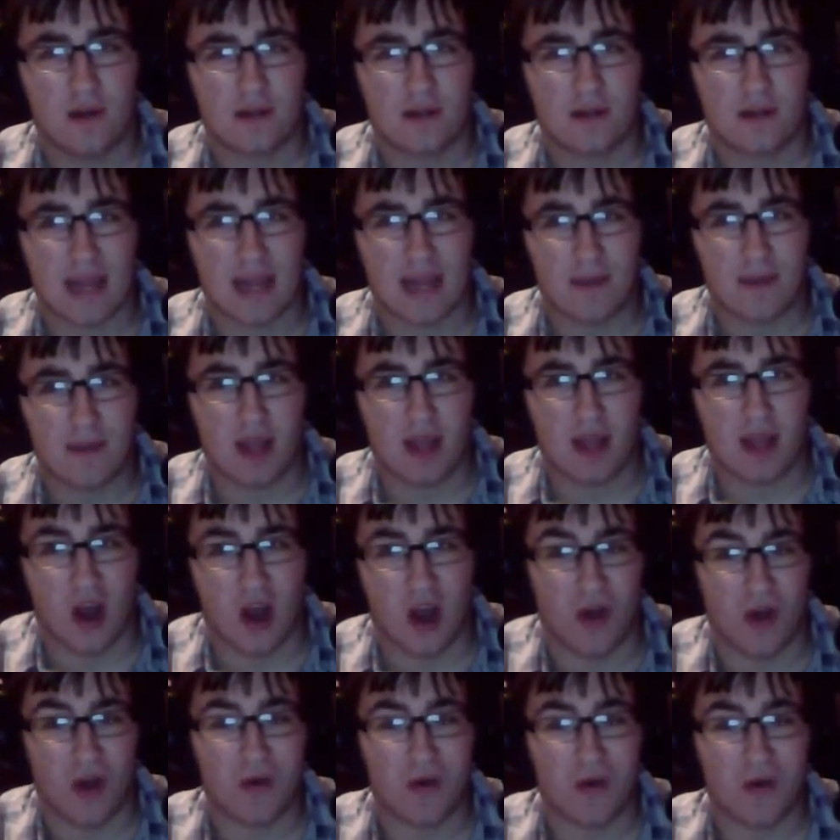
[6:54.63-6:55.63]
That'd be
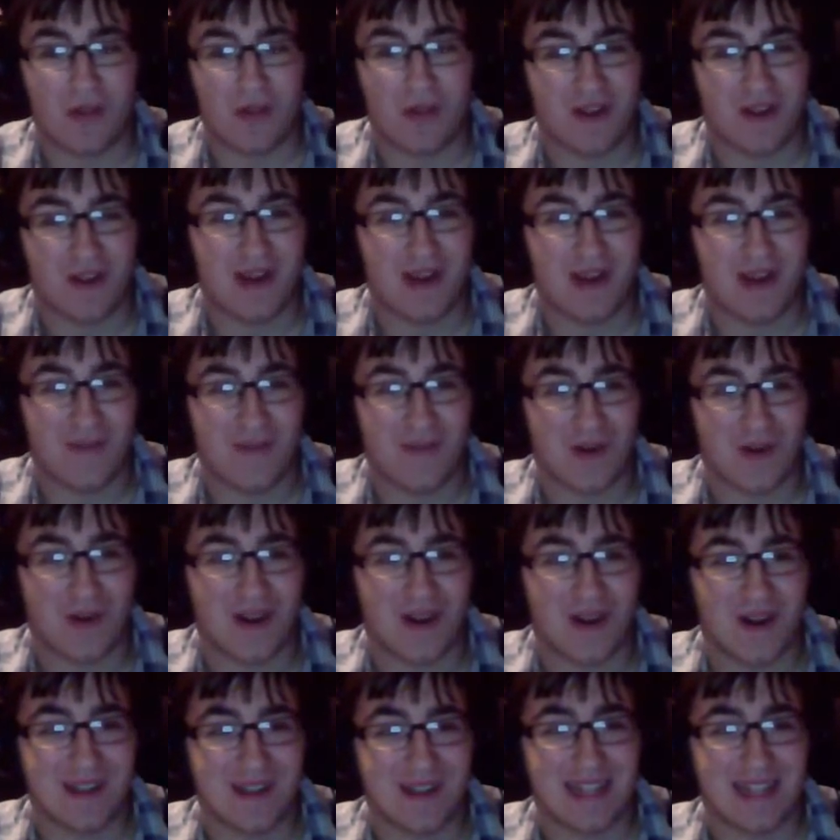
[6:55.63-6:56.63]
134
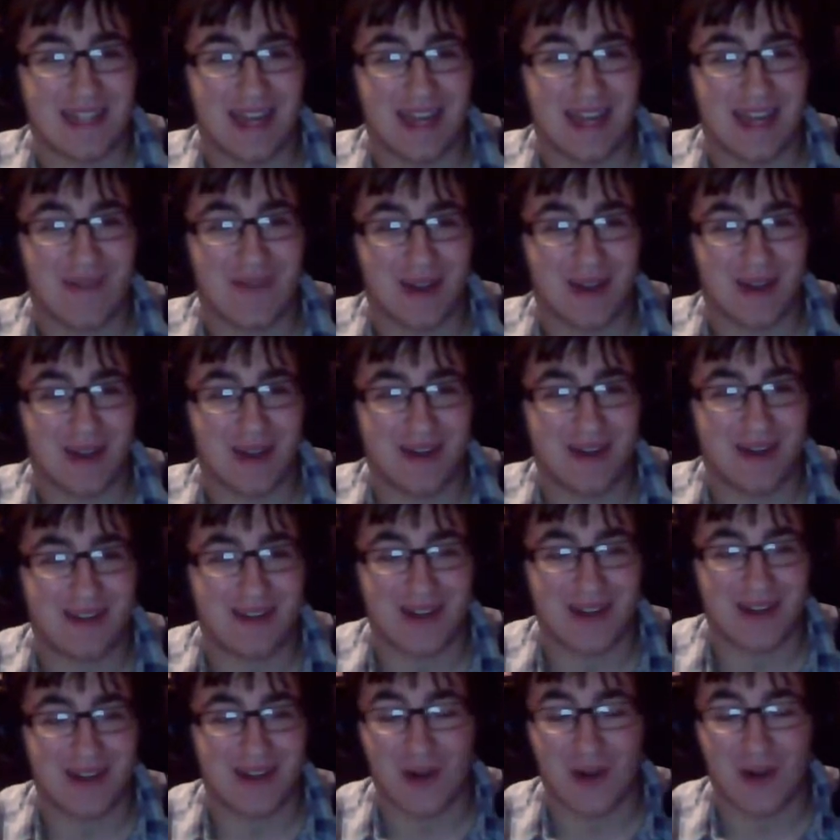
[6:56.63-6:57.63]
hugs I'd have to
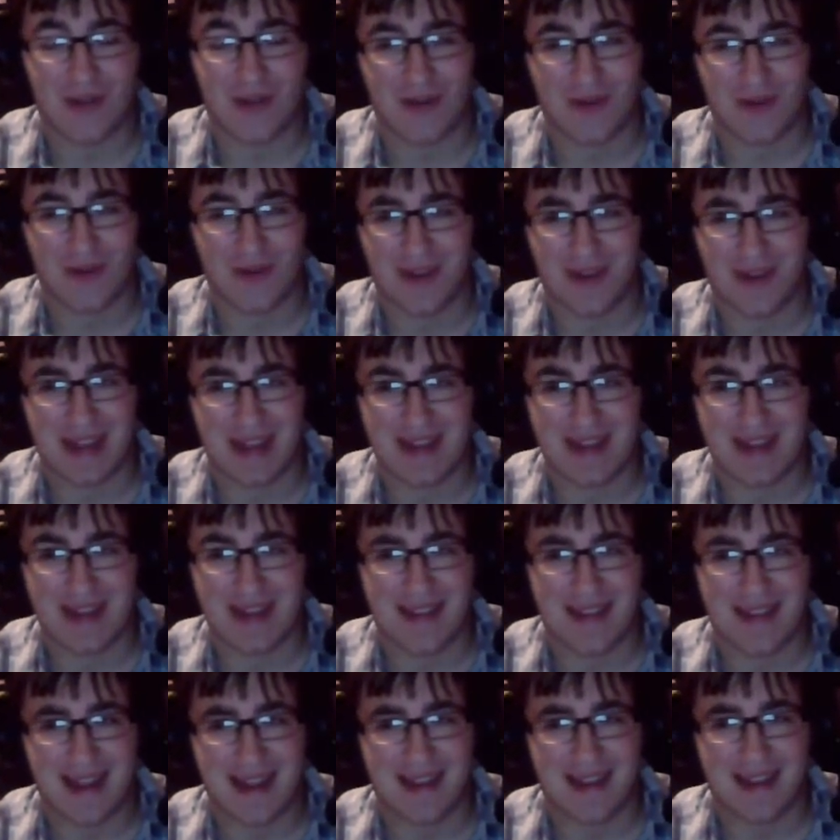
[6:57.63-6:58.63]
go through to get to
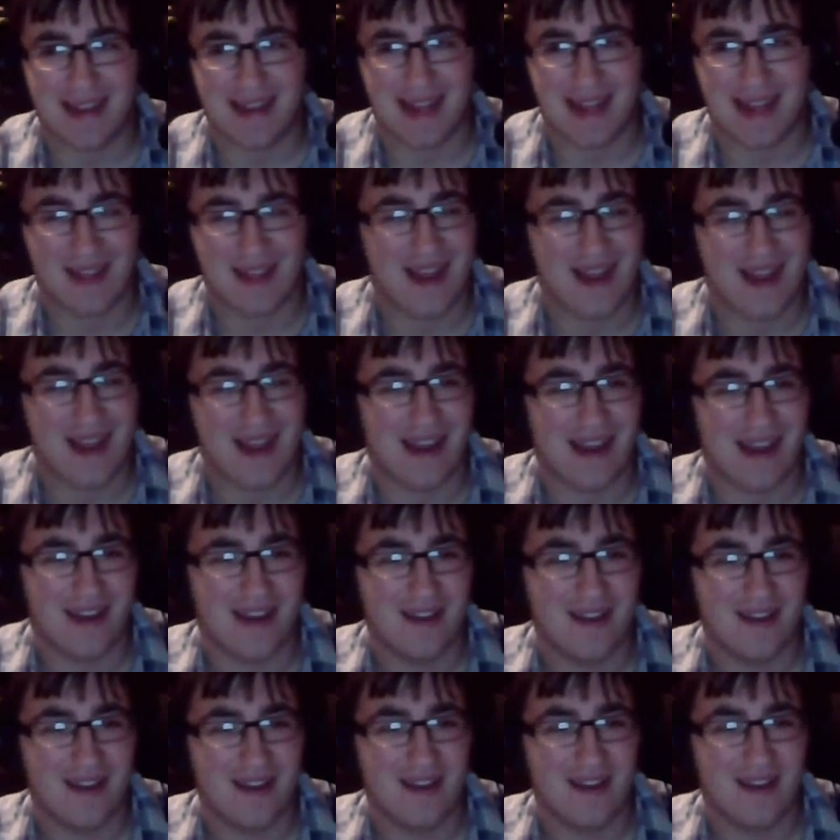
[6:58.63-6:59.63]
the end of that line.
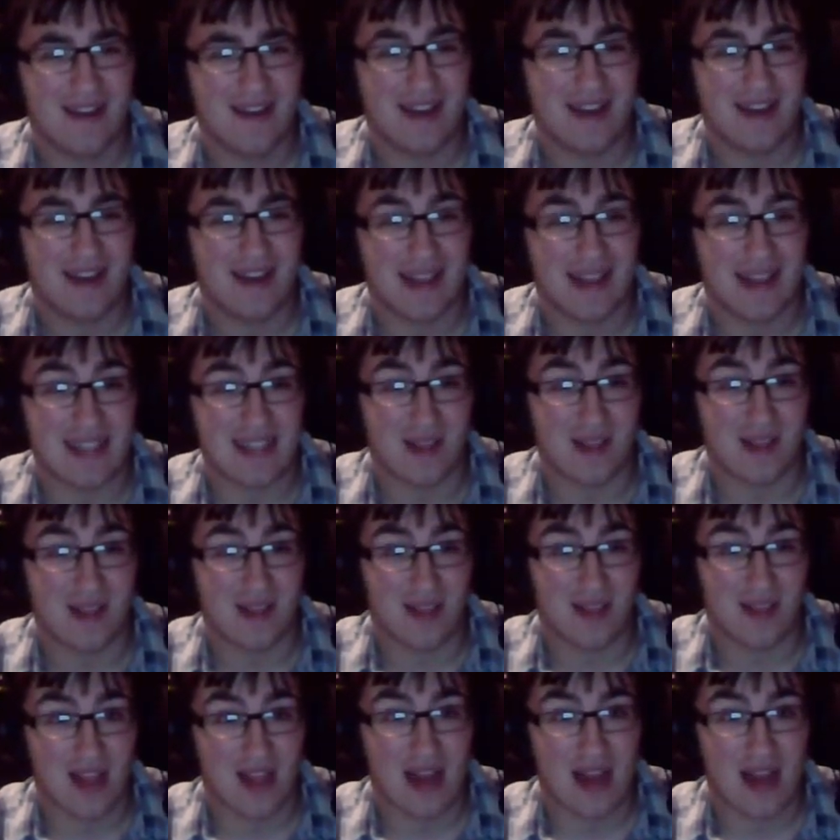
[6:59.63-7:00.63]
That's a
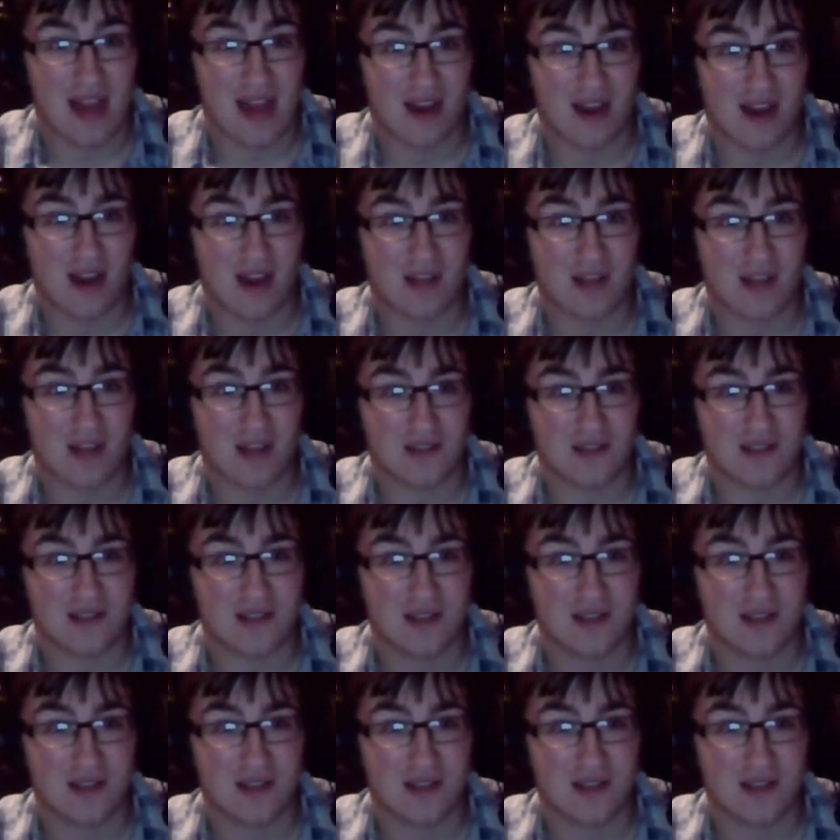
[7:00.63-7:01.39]
lot of hugs.